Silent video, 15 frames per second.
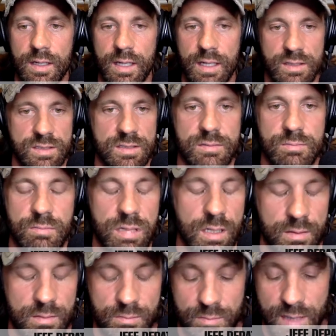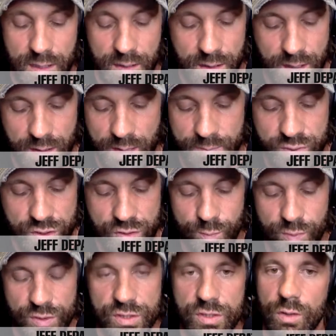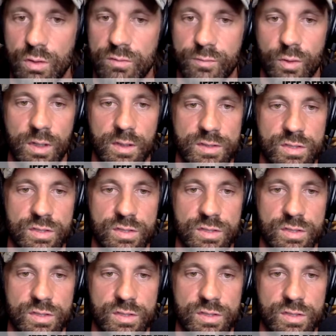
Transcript: it's, man, I'm super stoked for it.